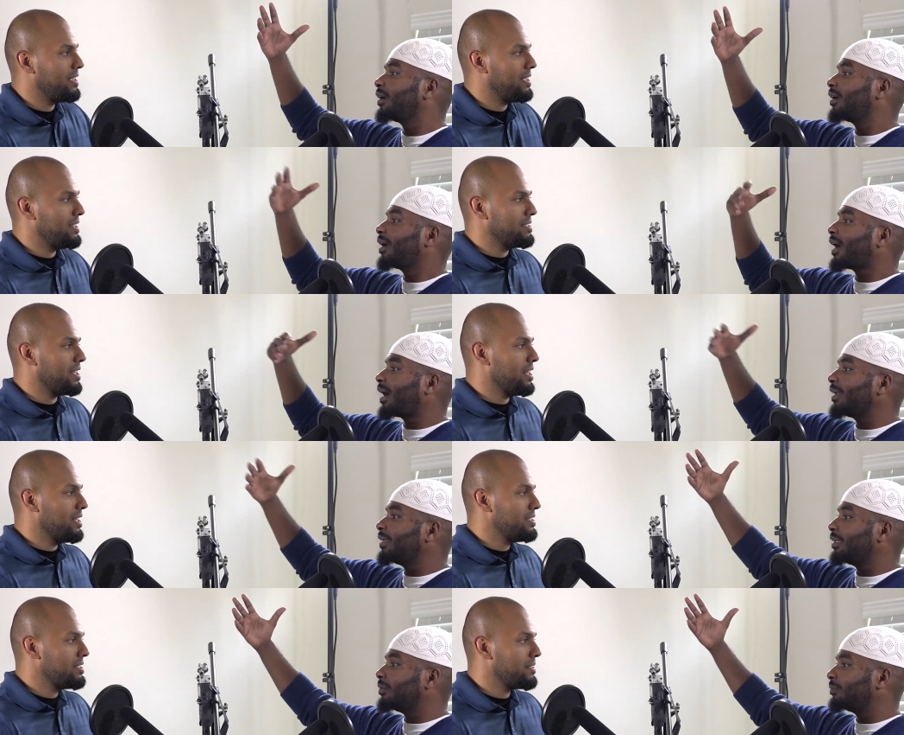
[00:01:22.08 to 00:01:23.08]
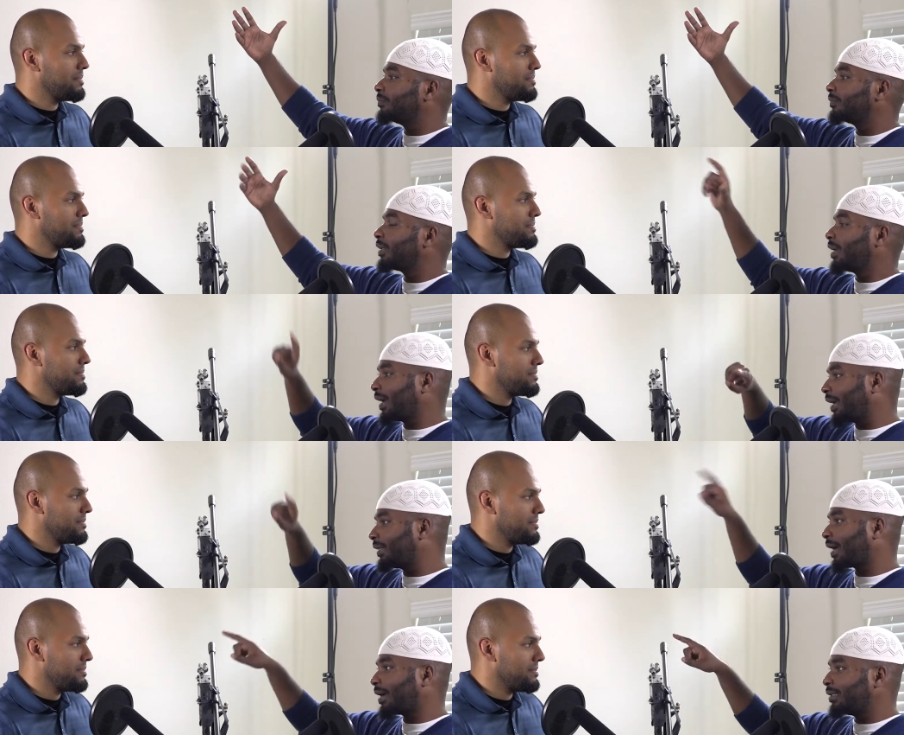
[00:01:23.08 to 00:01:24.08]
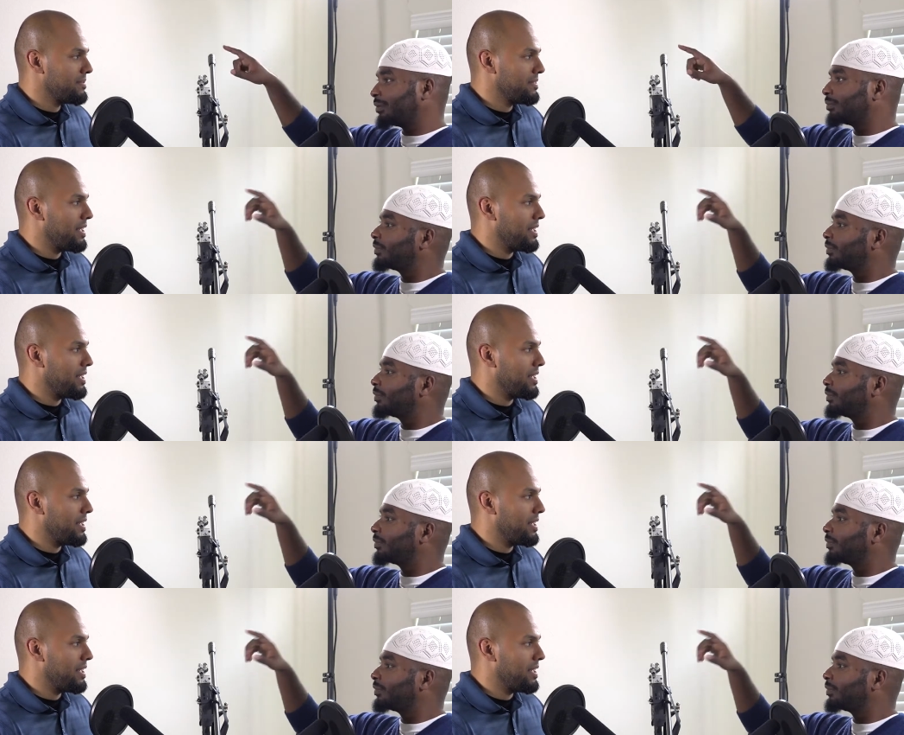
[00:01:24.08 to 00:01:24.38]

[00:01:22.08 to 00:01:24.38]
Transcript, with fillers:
Speaker 1: In his knowledge? Alim. And alim.